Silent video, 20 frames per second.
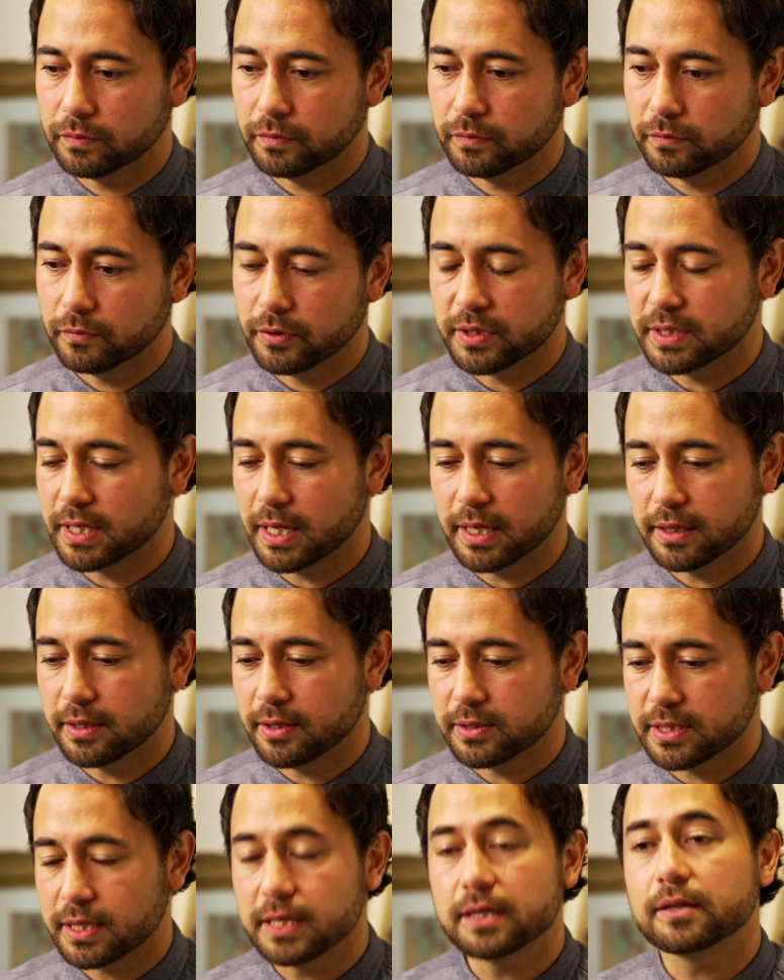What do you say?
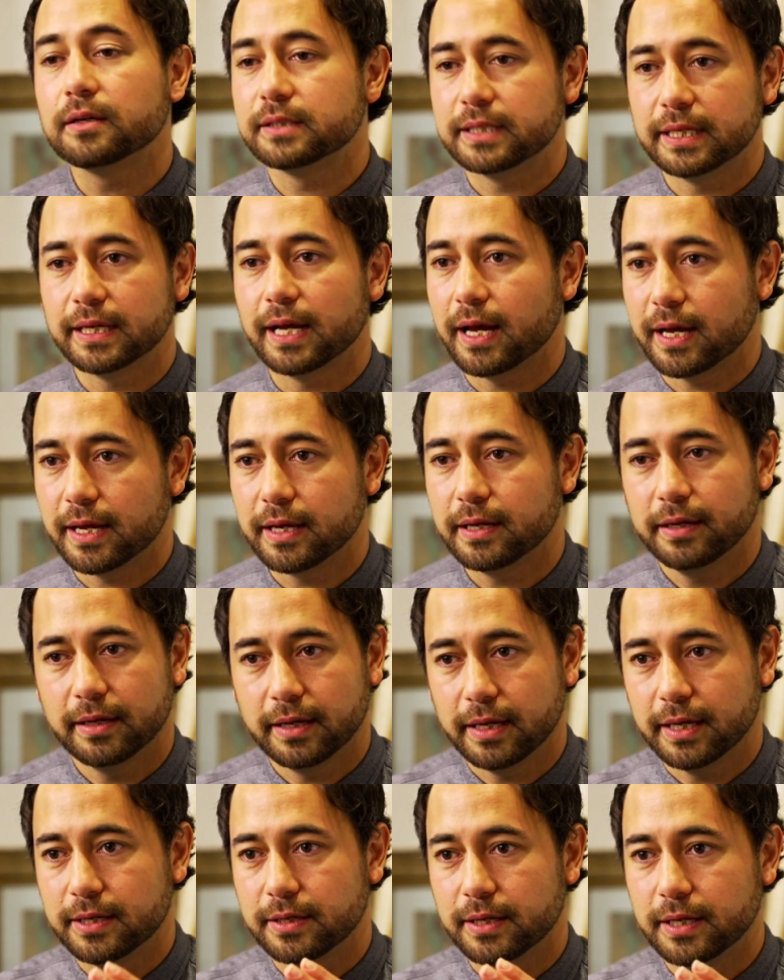There's a thing called tihai
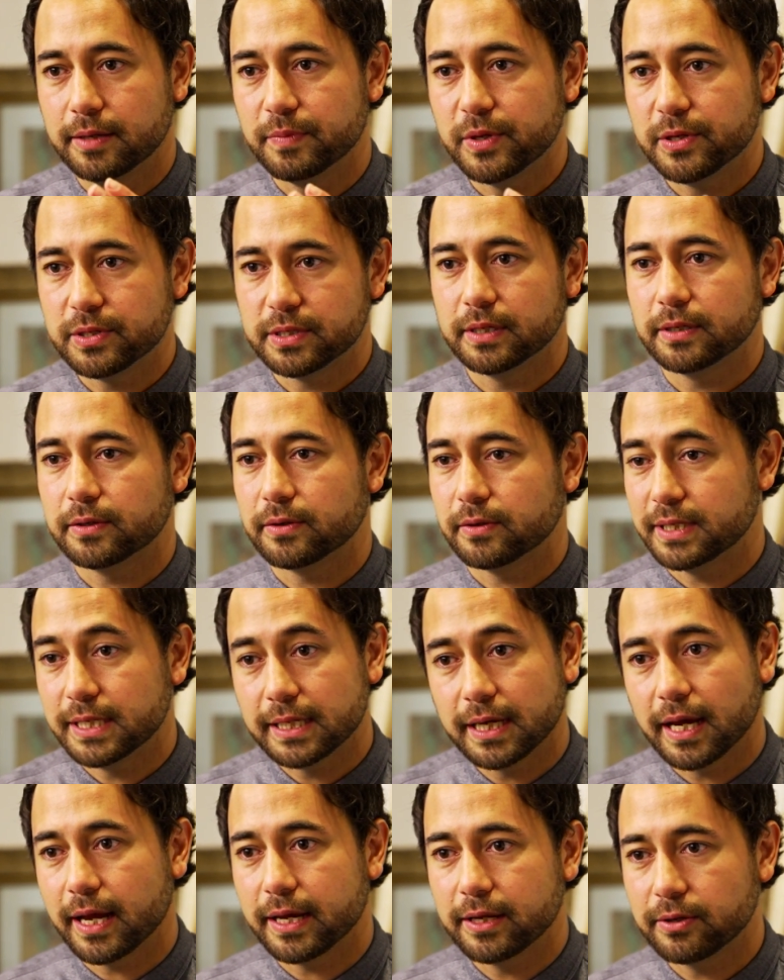in music, or
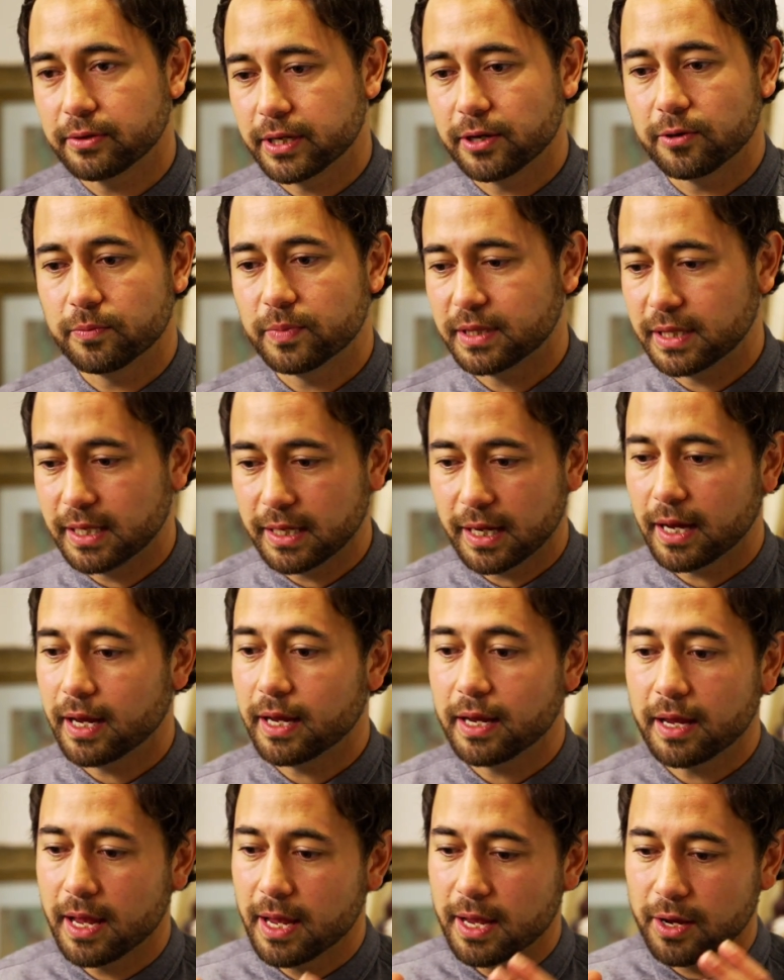tihai you'll hear, but tihai
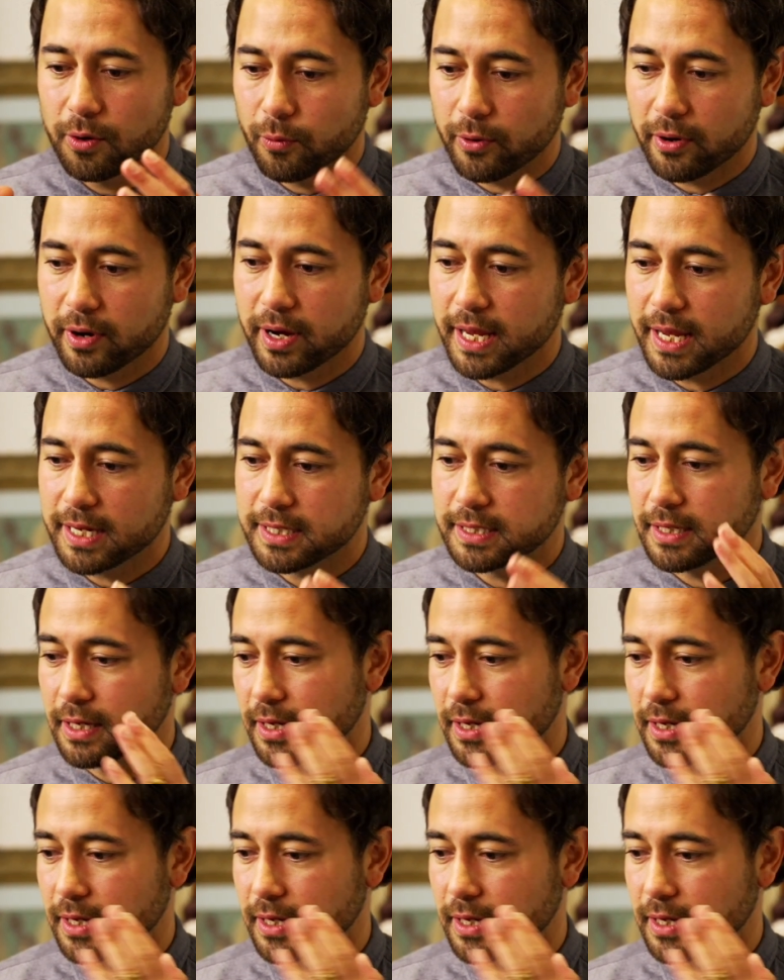where it's a...